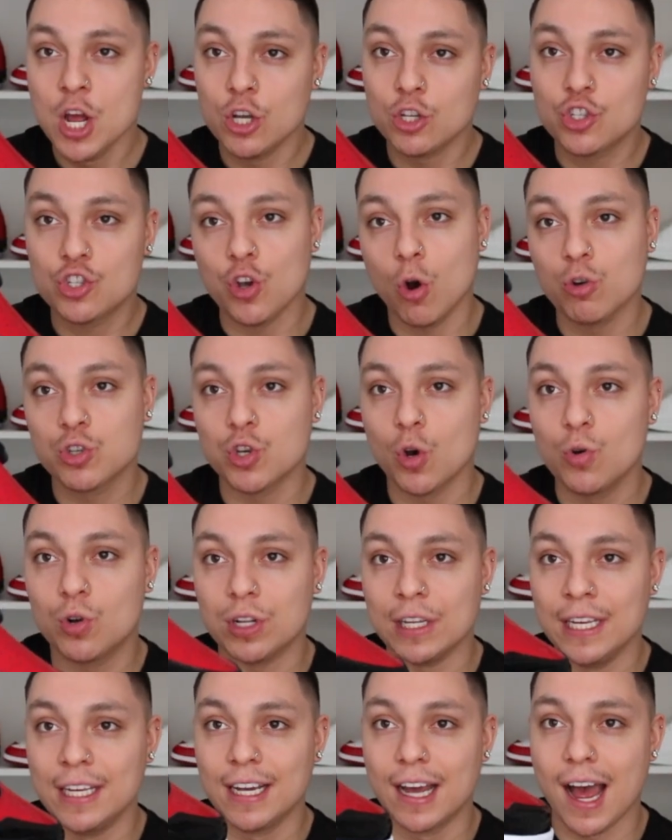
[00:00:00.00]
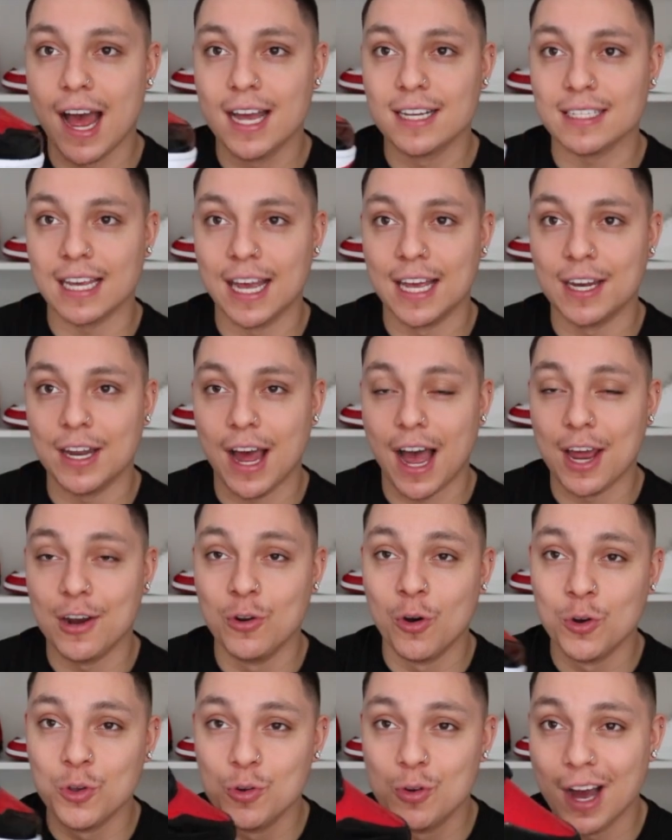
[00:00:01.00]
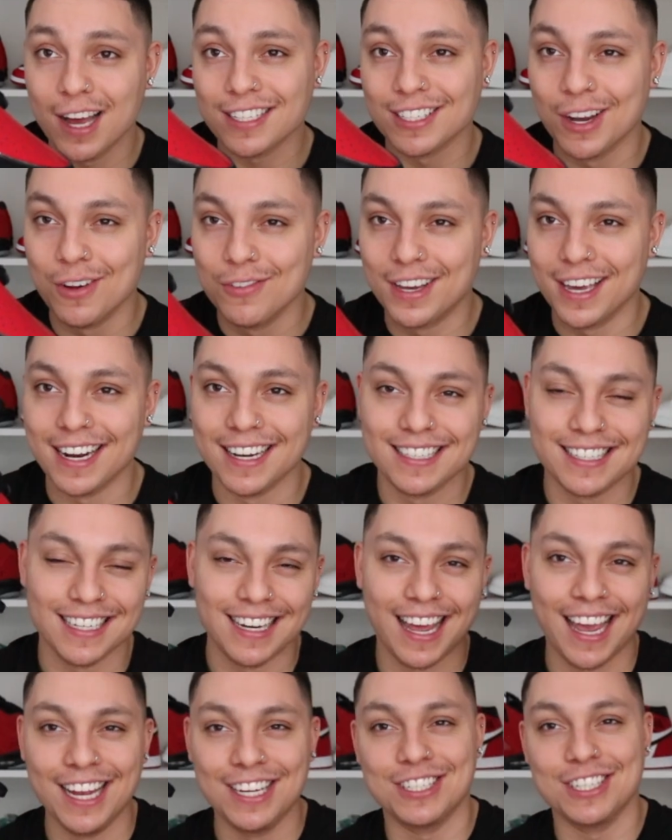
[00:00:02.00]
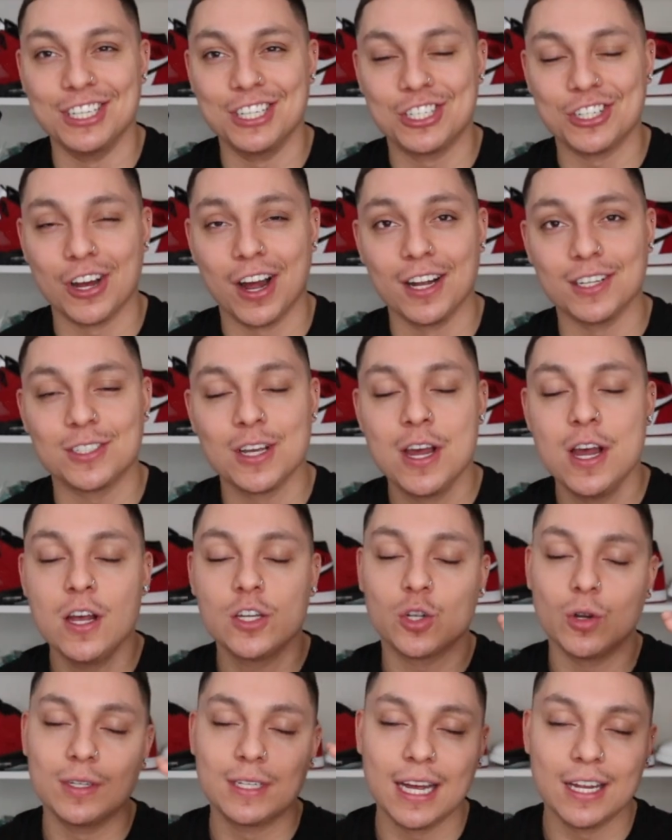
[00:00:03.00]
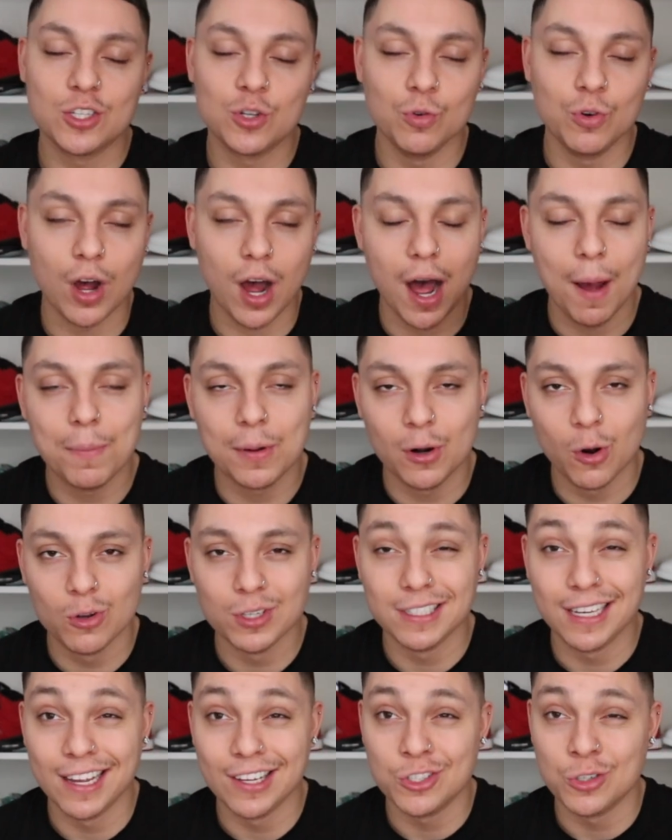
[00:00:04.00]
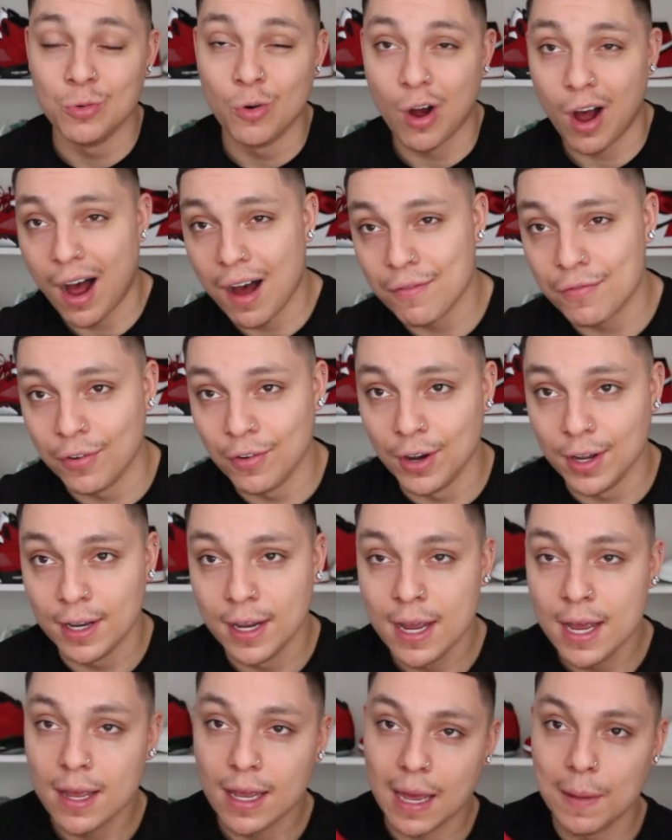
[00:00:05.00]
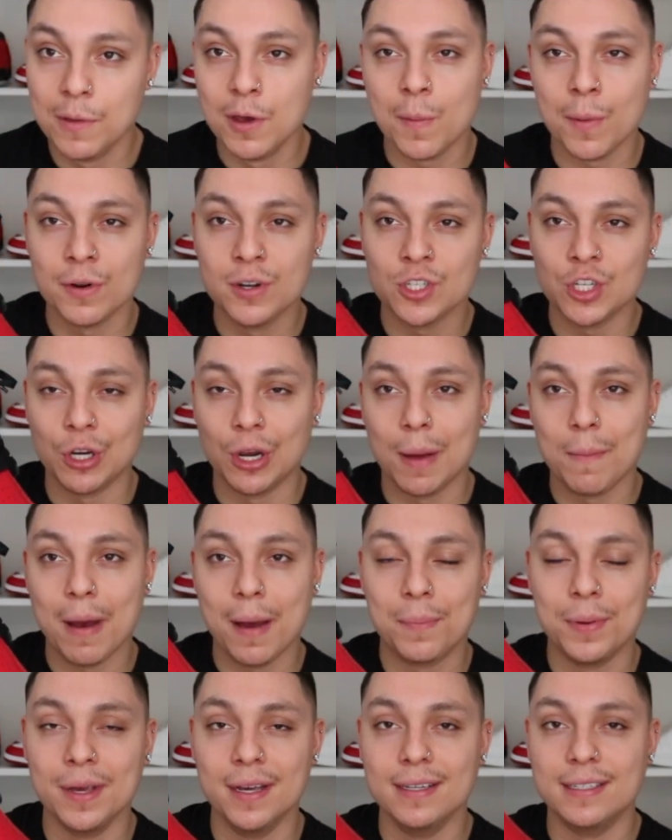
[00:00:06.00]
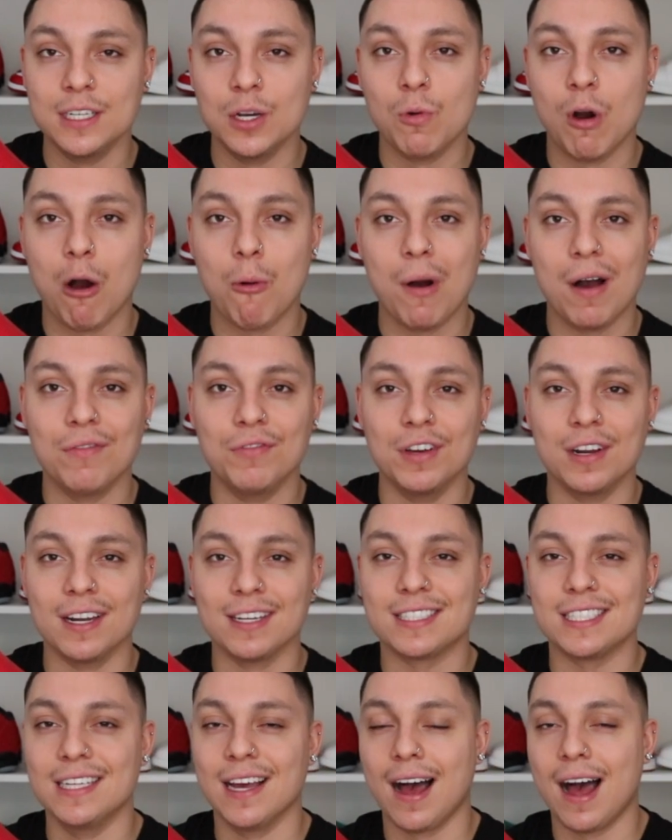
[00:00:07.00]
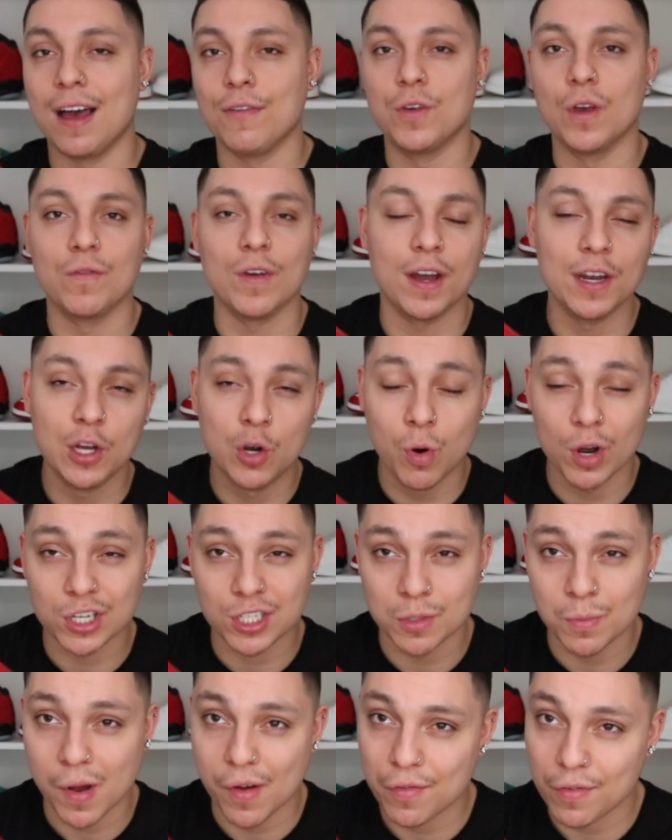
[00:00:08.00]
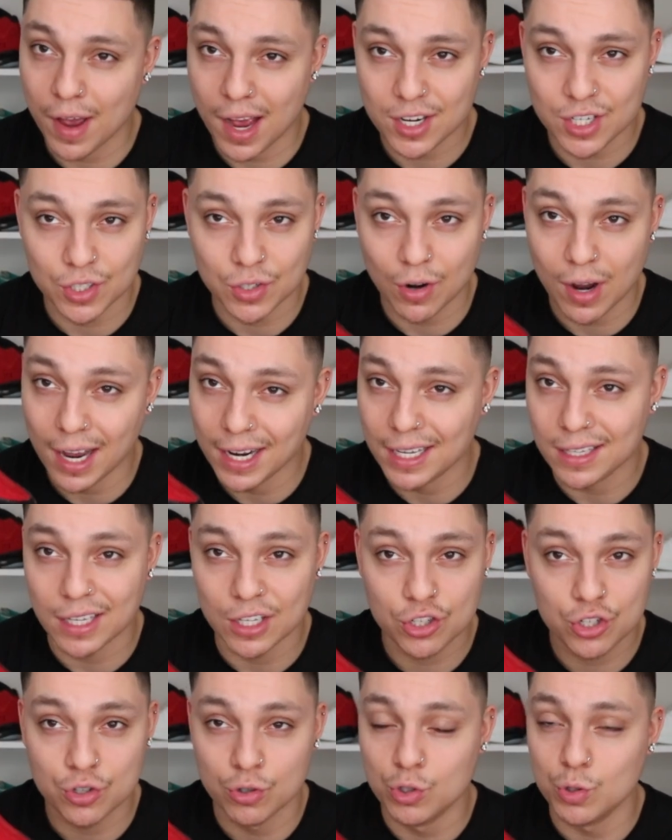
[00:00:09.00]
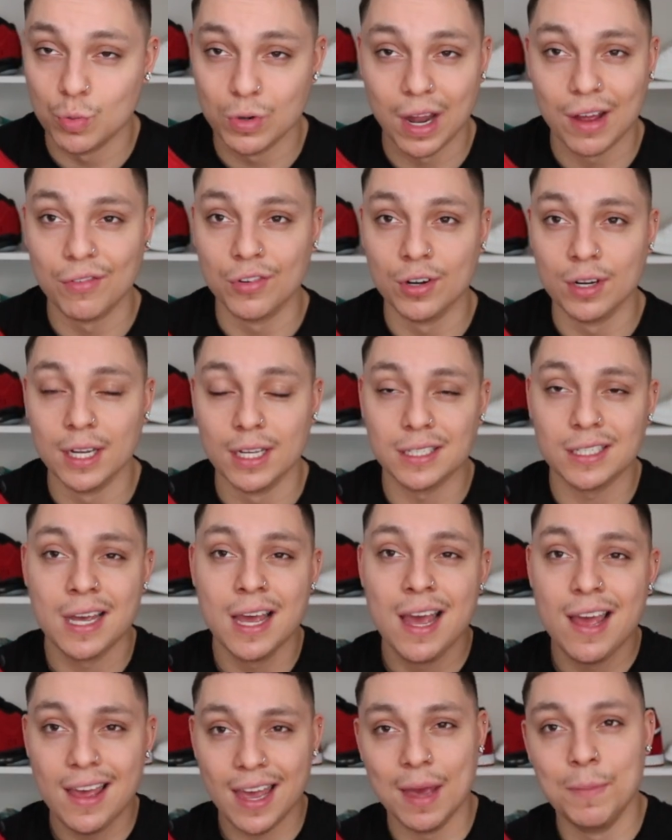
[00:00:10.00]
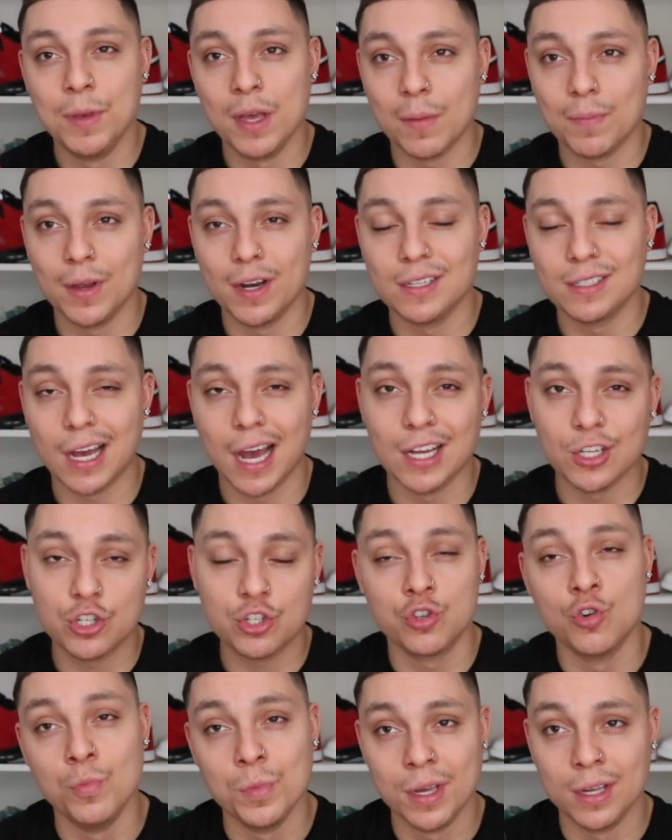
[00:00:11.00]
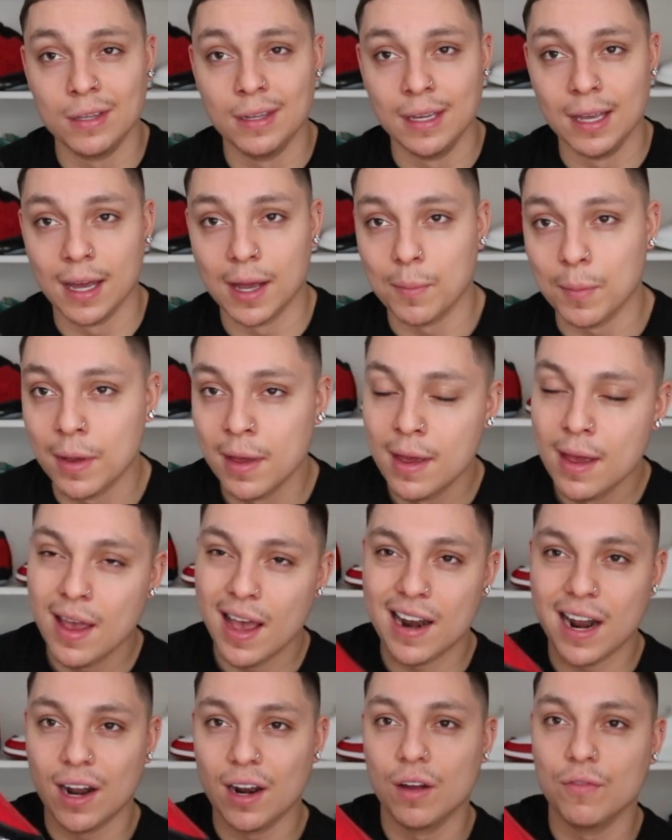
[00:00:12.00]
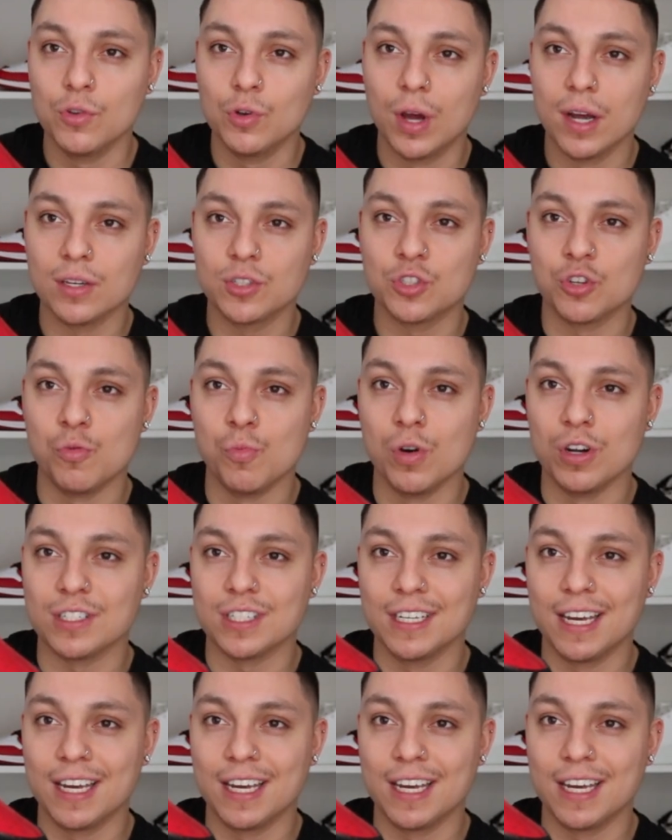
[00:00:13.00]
So so clean, guys. And I know you guys love getting into the H D shots, so let's get into an up close, get into an on foot. Hit me up on Instagram at P E T Y Y V L N C I if you have any questions about fashion or anything, shoes, whatever it is. Hit me up there, guys. Shoot me a D M, and I love you guys so much.